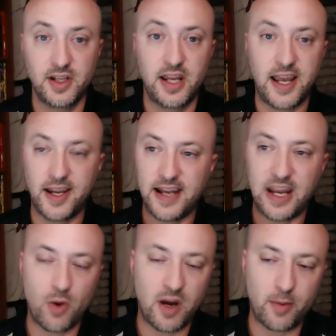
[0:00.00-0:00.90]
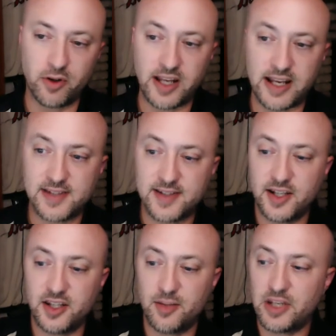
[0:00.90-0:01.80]
And AWeber, like I said
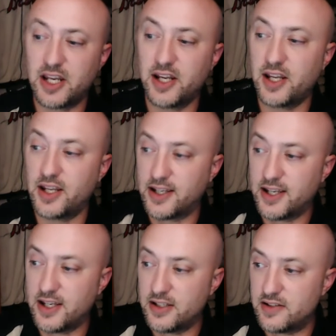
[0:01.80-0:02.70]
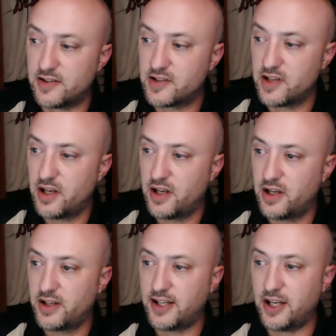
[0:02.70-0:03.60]
in the beginning, is
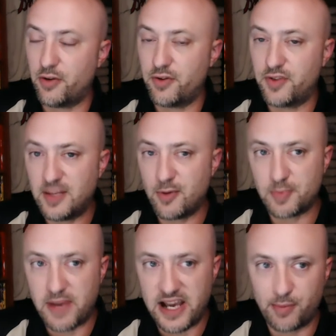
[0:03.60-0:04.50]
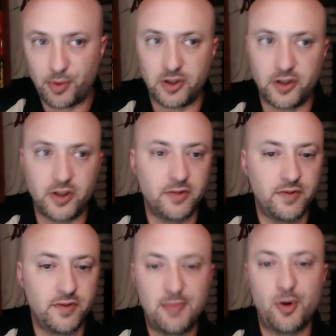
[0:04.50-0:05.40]
the most popular,
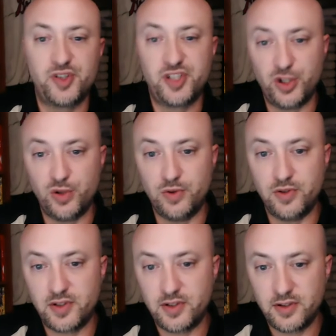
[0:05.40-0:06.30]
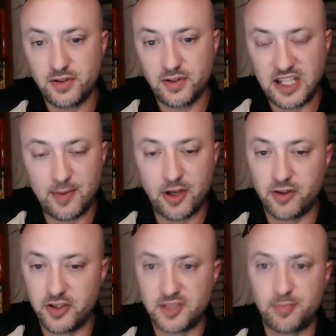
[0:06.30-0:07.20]
the most used email
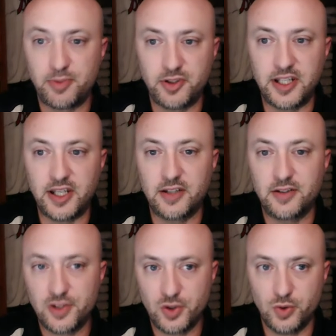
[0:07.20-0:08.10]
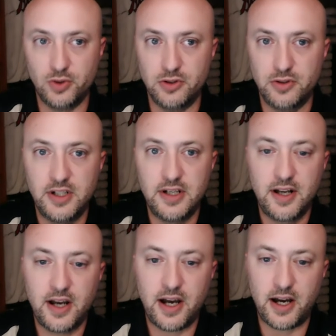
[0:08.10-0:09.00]
list building tool
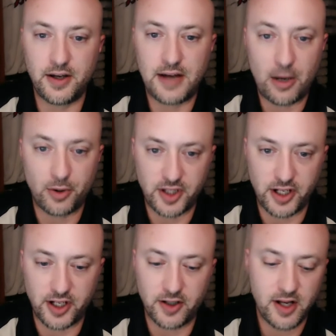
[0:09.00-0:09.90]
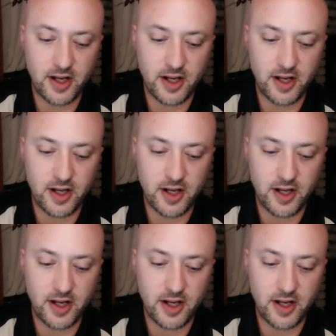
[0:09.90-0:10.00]
out there.